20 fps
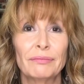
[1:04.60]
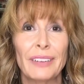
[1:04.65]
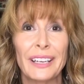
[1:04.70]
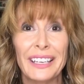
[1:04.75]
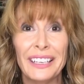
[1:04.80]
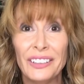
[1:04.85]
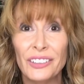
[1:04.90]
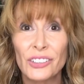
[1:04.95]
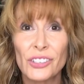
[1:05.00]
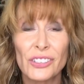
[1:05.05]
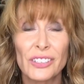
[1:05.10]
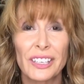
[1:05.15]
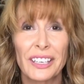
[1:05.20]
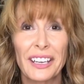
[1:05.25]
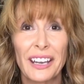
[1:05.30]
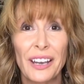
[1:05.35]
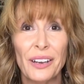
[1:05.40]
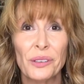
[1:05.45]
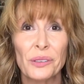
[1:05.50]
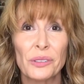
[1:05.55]
My ears stick
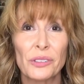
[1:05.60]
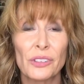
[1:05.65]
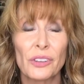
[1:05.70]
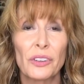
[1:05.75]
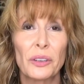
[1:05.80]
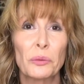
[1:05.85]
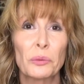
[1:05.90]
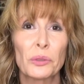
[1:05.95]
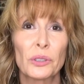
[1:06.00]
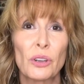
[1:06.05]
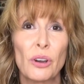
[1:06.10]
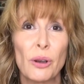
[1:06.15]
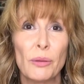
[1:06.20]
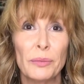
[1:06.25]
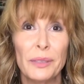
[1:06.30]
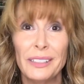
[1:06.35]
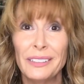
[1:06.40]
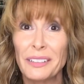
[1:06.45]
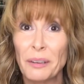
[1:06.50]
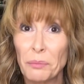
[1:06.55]
out, so they would call
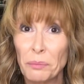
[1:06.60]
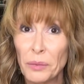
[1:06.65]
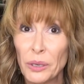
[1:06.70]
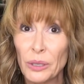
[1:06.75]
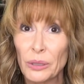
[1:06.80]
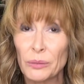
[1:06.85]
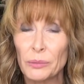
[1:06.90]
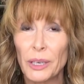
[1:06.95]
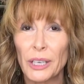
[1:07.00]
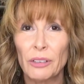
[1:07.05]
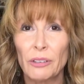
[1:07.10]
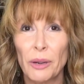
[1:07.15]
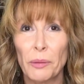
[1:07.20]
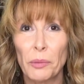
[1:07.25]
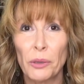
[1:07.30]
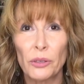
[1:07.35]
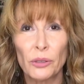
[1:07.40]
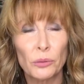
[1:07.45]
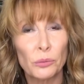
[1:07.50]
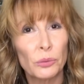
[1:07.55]
me Dumbo. My
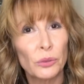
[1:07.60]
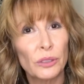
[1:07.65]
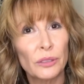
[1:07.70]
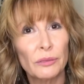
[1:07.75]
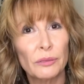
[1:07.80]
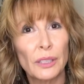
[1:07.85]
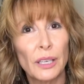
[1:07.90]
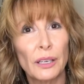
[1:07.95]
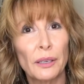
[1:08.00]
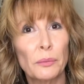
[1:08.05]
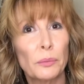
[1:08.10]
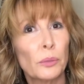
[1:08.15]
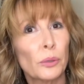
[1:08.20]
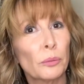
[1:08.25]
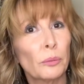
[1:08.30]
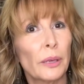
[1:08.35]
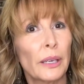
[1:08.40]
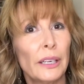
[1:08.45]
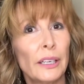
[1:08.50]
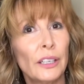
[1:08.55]
grandmother would
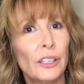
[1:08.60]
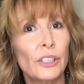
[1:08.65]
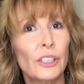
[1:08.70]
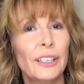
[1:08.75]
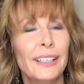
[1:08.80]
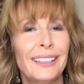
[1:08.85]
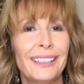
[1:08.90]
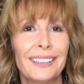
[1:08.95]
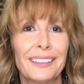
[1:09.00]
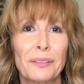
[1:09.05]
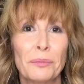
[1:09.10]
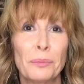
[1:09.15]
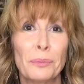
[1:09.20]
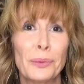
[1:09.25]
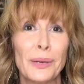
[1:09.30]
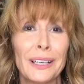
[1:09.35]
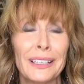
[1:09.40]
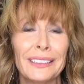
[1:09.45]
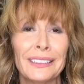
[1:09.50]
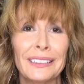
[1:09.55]
put my hair in a
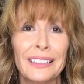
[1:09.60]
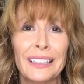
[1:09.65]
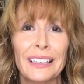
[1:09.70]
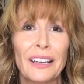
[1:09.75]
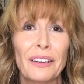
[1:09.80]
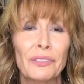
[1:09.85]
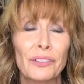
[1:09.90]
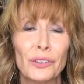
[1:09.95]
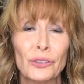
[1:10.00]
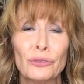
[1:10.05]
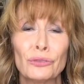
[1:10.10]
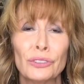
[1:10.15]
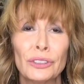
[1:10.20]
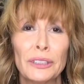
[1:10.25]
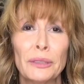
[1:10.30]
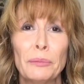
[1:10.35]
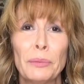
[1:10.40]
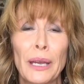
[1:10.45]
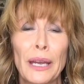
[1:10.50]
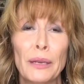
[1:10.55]
bun, and I felt
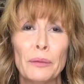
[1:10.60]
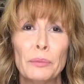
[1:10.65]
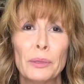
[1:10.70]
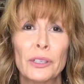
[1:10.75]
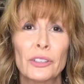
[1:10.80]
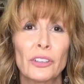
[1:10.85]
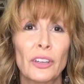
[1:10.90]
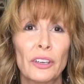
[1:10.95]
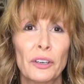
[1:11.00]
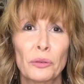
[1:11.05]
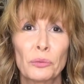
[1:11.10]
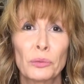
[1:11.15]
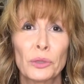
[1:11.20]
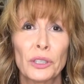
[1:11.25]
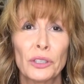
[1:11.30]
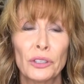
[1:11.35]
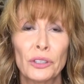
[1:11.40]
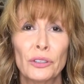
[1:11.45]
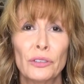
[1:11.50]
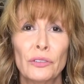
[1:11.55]
really bad because I didn't want
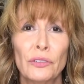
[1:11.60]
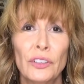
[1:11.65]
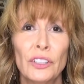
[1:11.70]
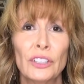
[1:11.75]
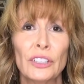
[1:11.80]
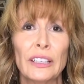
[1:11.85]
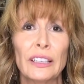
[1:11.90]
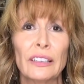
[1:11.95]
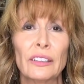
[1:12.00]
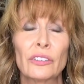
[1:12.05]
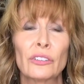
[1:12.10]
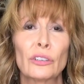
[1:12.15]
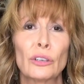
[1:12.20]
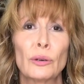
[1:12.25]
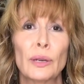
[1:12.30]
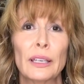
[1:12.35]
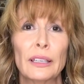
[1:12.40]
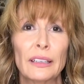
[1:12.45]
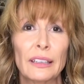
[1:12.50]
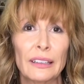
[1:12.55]
to hurt her feelings,
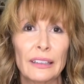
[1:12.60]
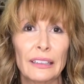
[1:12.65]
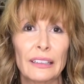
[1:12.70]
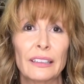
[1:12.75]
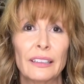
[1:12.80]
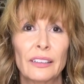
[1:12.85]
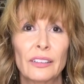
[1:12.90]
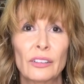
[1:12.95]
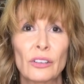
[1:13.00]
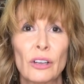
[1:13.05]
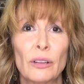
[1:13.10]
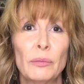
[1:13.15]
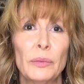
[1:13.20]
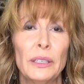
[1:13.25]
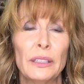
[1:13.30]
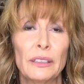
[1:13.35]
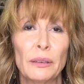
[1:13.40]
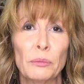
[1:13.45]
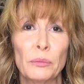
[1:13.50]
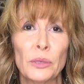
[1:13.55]
so I let the kids call me
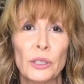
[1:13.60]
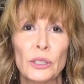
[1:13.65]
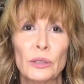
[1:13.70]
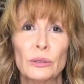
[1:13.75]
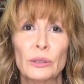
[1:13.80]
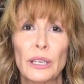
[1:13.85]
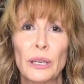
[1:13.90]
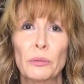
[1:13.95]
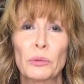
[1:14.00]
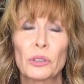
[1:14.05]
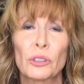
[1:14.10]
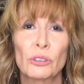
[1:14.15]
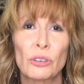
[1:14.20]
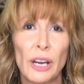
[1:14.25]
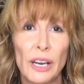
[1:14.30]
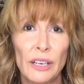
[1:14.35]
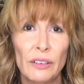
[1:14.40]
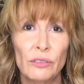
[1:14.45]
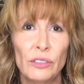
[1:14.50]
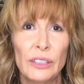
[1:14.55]
Dumbo, and I would
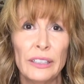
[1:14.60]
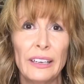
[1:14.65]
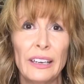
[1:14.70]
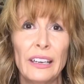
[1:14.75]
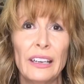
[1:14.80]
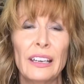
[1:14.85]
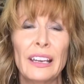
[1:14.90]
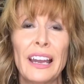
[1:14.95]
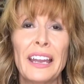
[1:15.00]
cry every day.